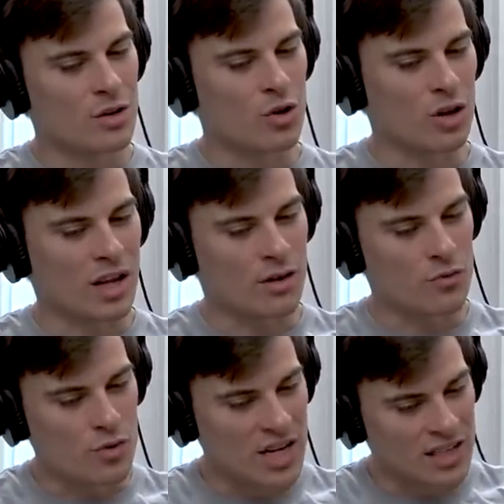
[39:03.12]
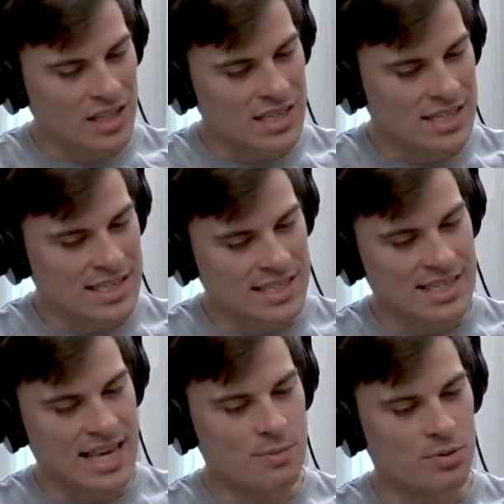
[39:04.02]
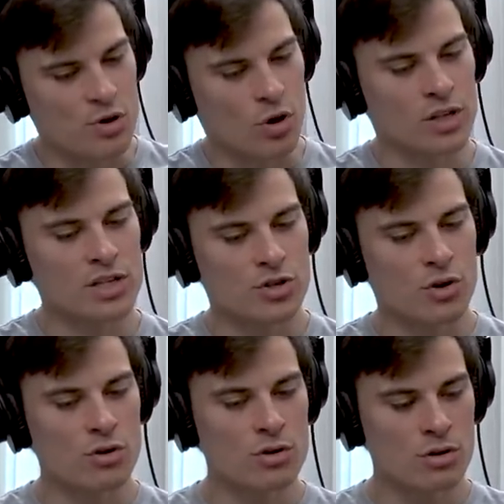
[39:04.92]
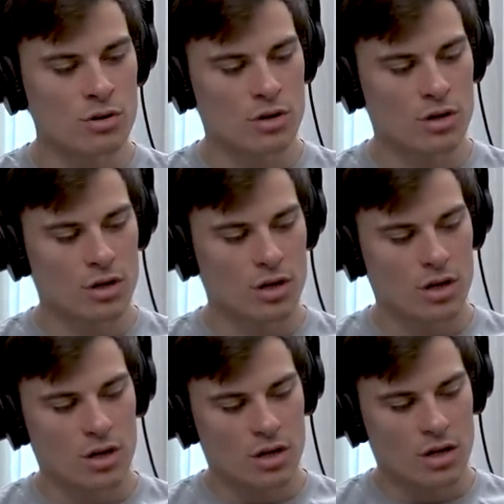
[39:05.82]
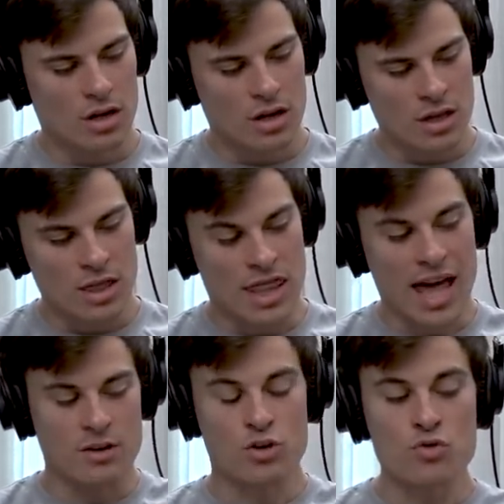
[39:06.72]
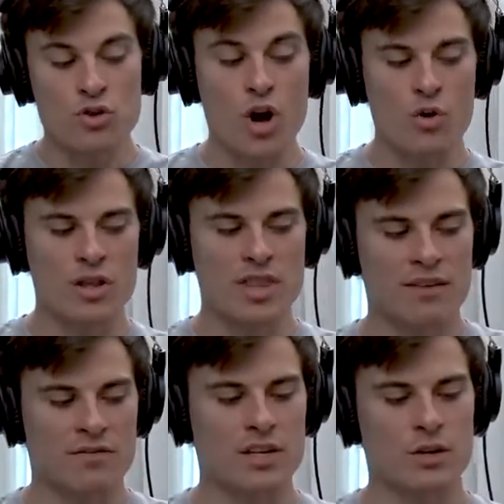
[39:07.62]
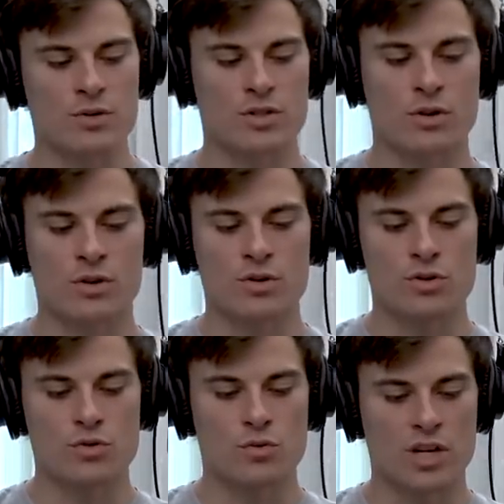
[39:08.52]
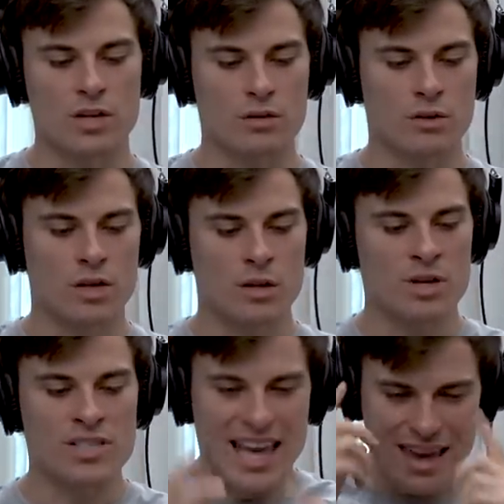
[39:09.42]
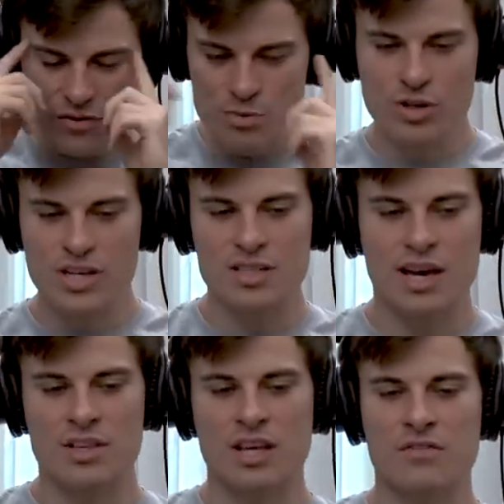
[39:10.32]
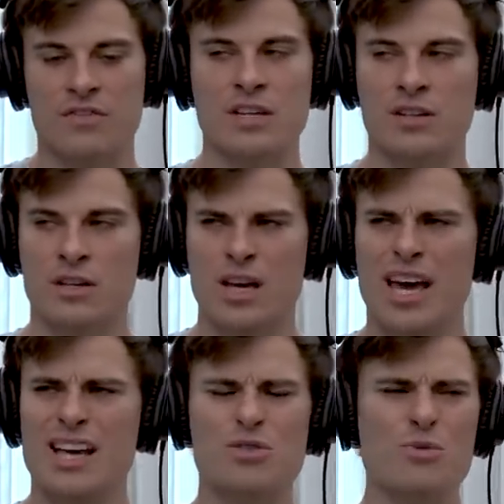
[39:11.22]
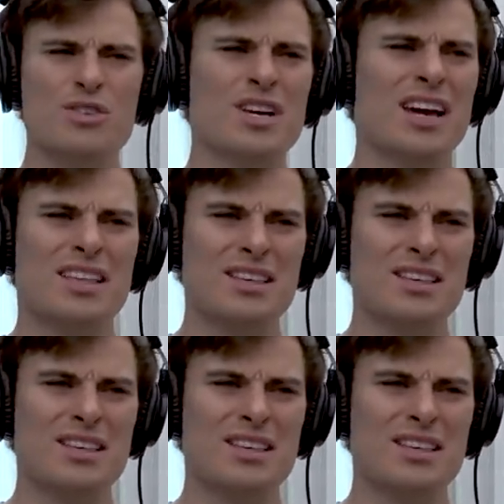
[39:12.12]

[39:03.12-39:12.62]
got like a really deep knowledge on, that that video is going to do well because everybody is having that feeling. It's almost,